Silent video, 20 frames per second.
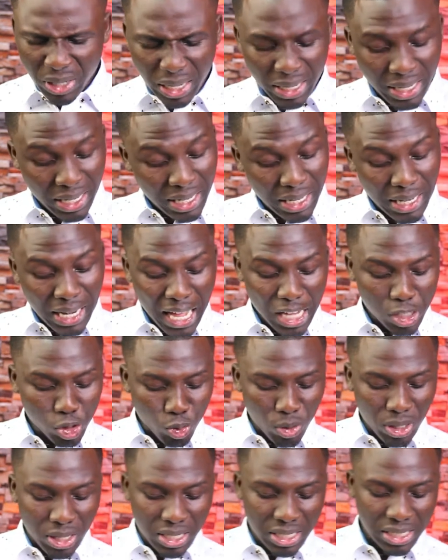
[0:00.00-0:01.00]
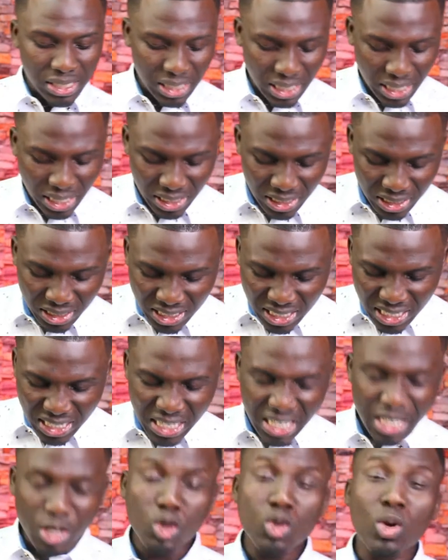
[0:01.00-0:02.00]
And then the last one he said,
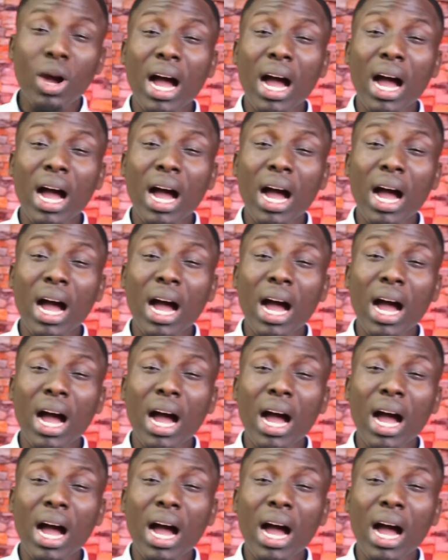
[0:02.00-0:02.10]
you